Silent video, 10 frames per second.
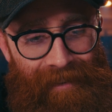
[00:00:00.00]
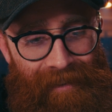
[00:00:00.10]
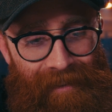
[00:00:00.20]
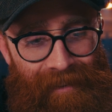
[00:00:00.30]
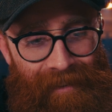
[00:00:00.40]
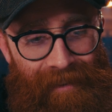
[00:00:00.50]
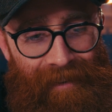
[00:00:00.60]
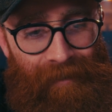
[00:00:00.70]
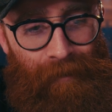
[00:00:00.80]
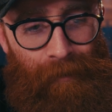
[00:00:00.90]

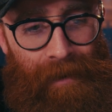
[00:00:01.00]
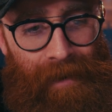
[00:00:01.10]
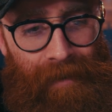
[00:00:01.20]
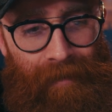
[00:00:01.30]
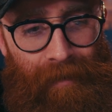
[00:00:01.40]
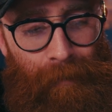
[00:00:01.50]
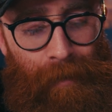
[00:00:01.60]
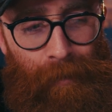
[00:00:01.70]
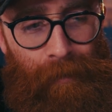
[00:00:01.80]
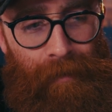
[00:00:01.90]
I don't know why, there's something
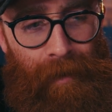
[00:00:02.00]
always